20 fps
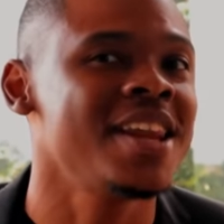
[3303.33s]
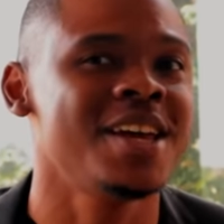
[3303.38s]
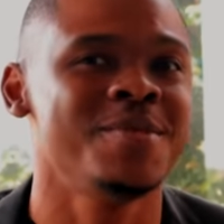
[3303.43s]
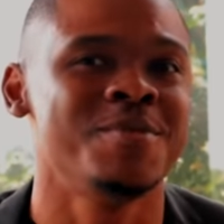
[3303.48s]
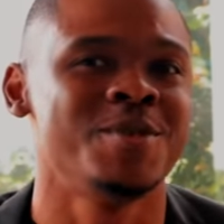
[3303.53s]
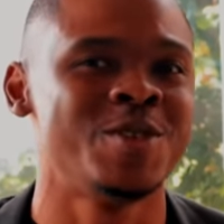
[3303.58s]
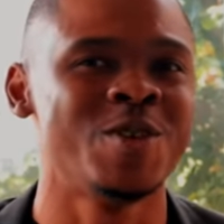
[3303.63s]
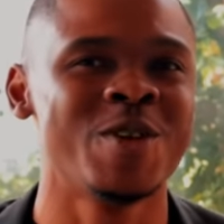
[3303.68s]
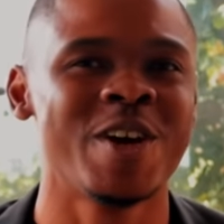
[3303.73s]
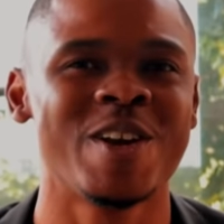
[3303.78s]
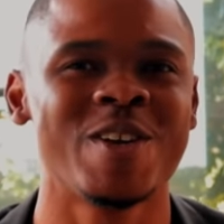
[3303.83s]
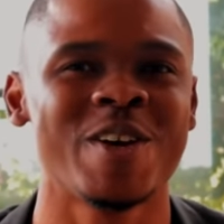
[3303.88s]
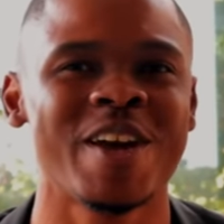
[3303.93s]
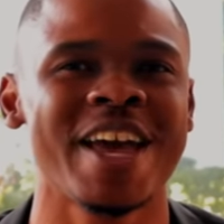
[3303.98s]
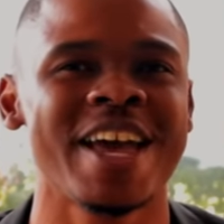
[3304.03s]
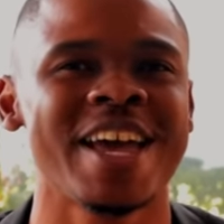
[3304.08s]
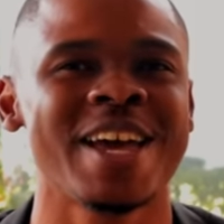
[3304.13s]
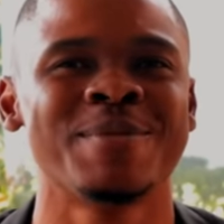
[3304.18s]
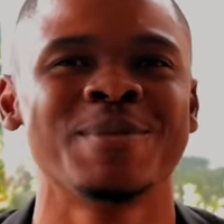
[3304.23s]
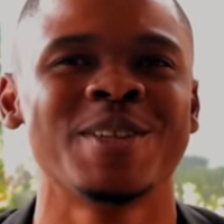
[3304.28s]
name is Lungelo
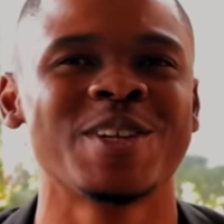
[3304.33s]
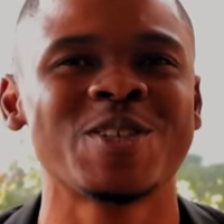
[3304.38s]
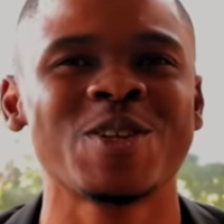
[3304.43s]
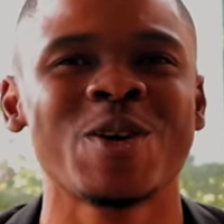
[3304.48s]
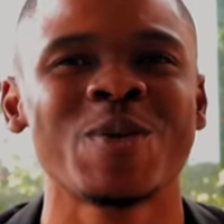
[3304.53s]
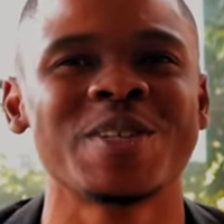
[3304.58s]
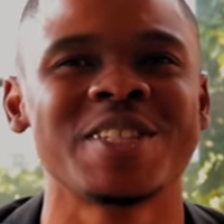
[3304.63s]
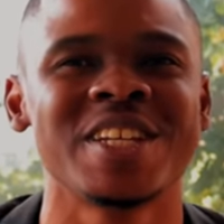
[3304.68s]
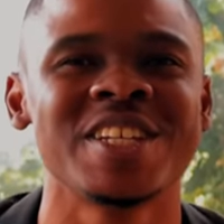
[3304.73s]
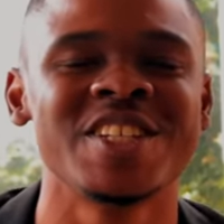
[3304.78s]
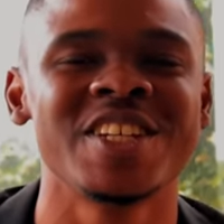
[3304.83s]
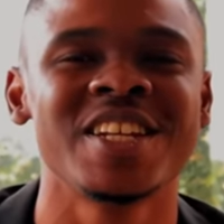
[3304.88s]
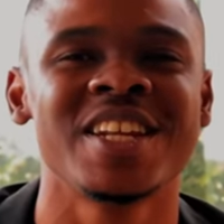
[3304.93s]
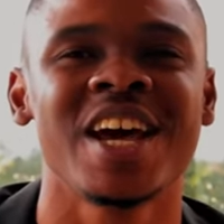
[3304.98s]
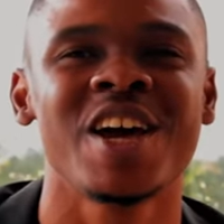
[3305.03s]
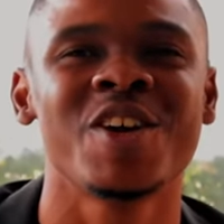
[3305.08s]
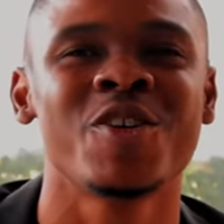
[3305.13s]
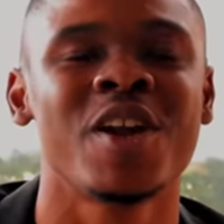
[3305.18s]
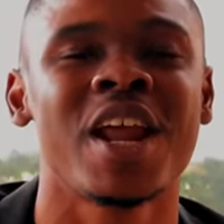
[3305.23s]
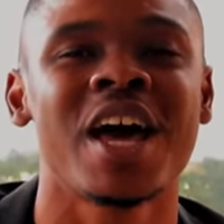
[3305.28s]
KM the show is
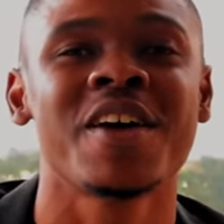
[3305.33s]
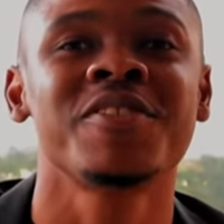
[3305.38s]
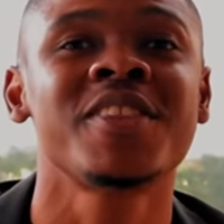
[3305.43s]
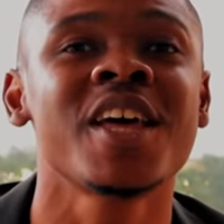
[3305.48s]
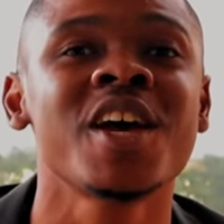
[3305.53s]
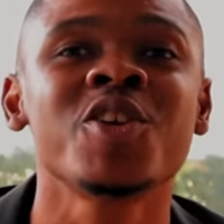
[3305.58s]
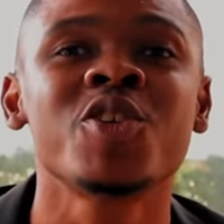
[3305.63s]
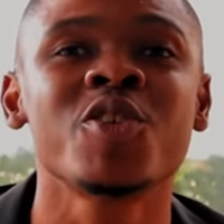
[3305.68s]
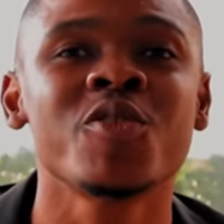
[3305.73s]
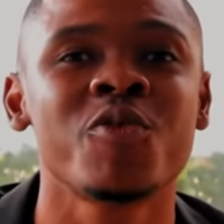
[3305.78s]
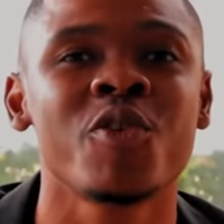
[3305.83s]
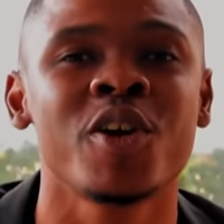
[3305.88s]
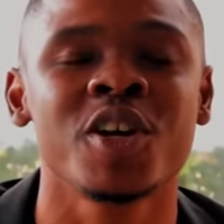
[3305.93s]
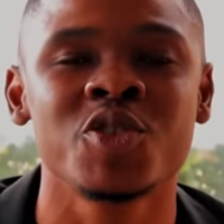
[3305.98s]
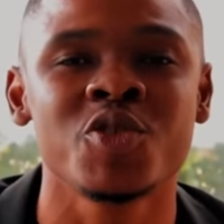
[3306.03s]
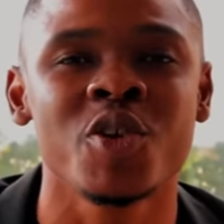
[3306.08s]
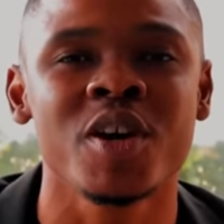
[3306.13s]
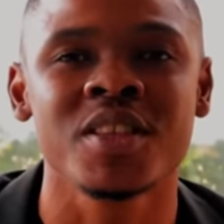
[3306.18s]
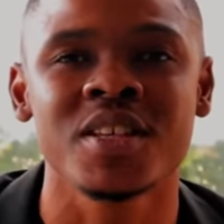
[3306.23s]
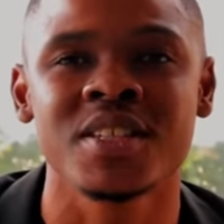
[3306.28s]
Engineer Your Life thank you for
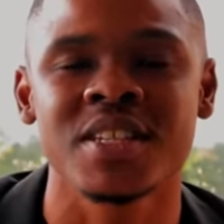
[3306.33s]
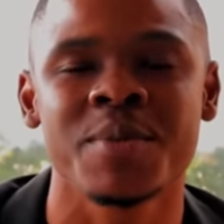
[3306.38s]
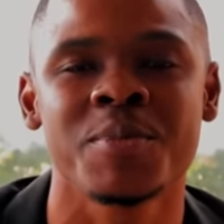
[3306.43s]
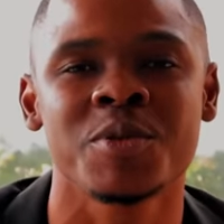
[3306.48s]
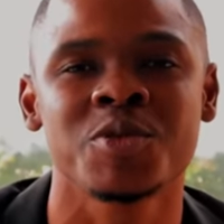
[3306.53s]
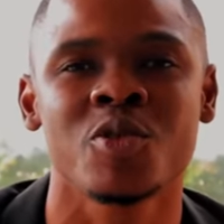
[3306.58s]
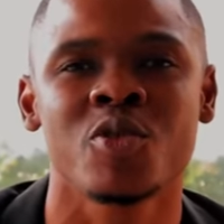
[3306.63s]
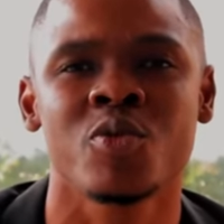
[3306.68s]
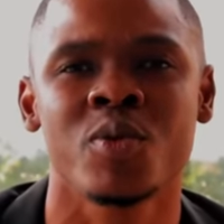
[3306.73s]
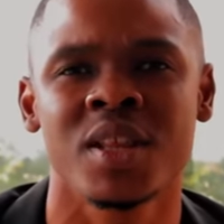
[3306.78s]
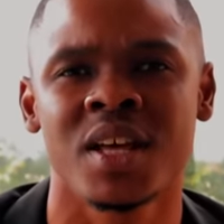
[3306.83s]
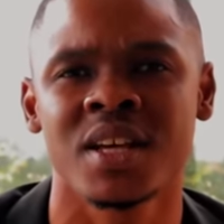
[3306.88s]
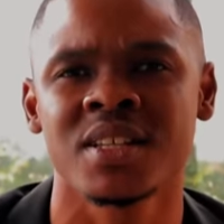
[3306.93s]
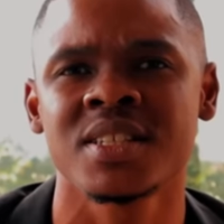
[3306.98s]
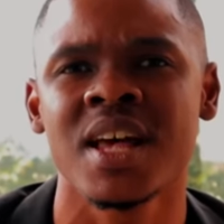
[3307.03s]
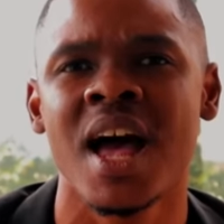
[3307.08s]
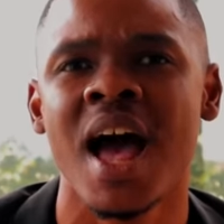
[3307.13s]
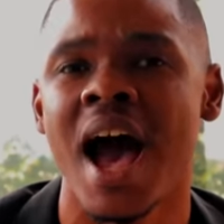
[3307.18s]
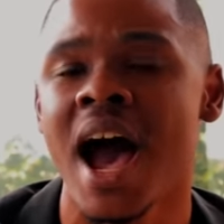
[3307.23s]
enjoying this episode with us